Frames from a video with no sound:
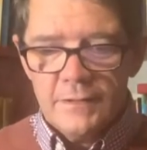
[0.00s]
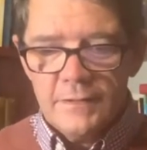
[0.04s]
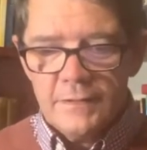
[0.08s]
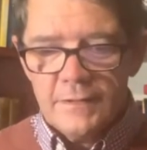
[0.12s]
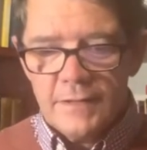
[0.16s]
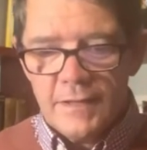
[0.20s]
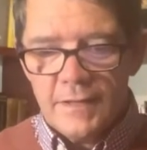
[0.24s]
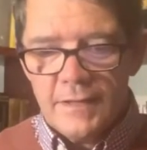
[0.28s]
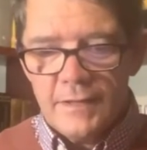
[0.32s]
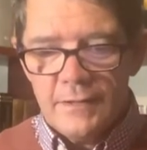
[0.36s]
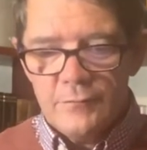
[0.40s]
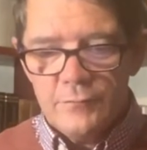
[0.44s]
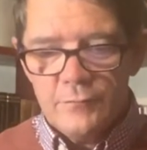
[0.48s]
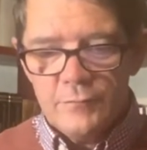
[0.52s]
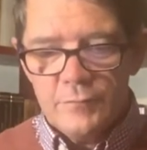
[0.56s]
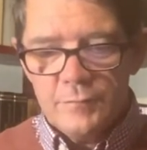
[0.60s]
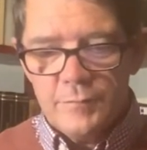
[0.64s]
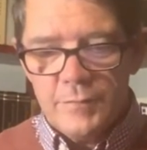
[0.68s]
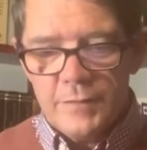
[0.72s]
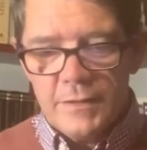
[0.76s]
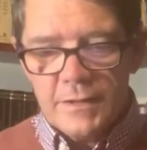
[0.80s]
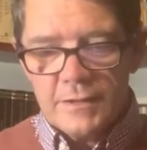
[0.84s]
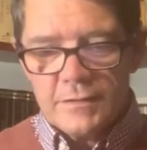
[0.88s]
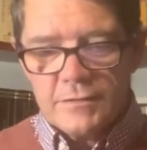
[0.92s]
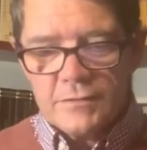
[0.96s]
then it would
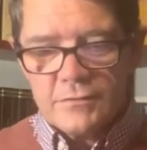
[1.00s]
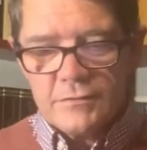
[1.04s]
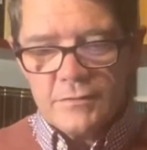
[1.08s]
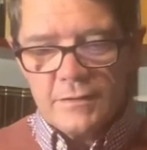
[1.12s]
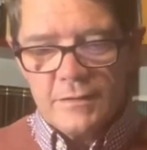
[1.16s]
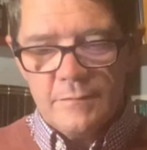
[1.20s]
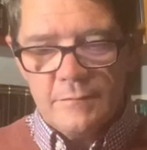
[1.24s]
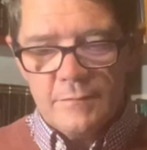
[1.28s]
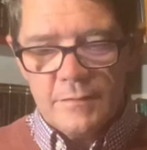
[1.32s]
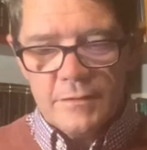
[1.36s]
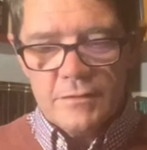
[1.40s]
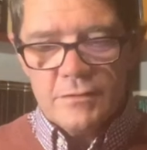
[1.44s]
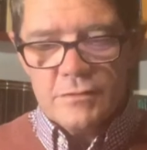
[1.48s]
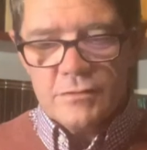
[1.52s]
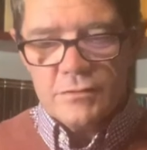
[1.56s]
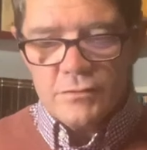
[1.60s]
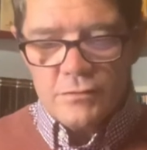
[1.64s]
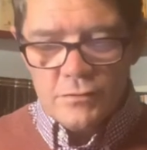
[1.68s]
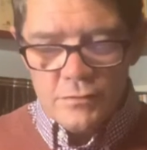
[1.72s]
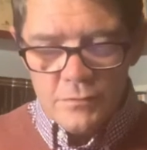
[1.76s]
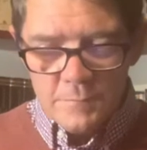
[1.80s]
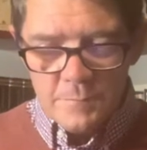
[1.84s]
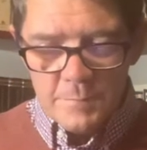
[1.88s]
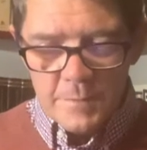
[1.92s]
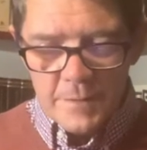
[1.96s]
be extremely
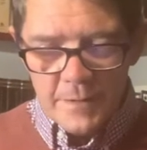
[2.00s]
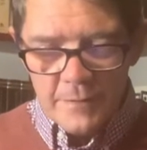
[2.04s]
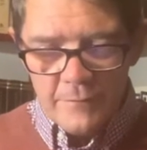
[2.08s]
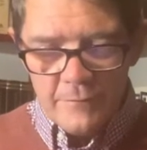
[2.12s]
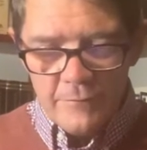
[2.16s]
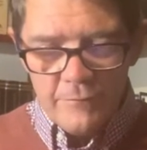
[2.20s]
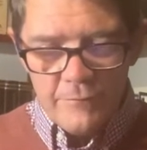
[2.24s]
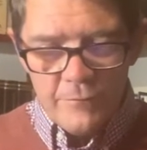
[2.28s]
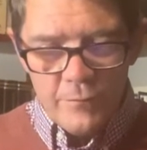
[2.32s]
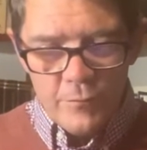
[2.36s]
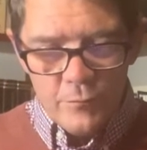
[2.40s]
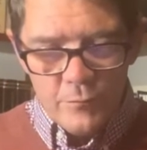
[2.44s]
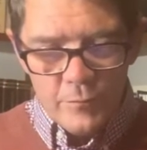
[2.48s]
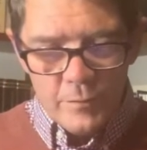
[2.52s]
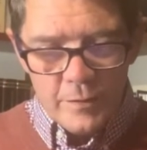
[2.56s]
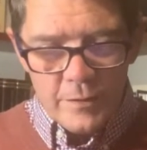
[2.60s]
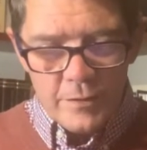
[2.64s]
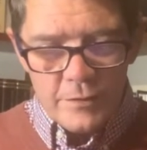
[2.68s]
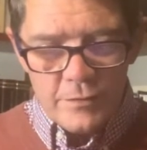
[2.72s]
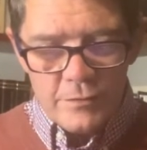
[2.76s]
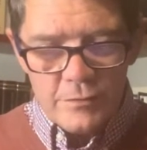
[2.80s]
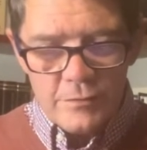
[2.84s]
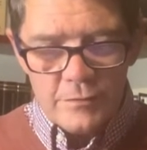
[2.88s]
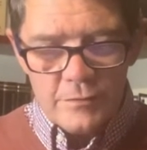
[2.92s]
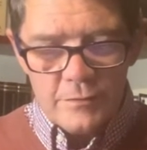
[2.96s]
stupid,
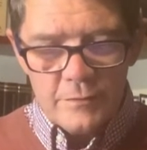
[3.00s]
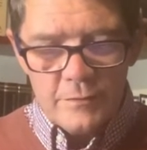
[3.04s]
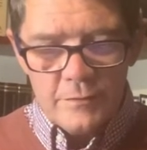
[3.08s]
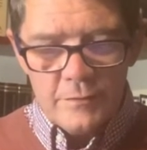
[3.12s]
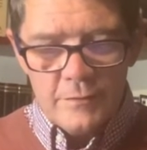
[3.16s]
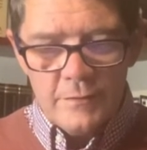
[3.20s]
foolish,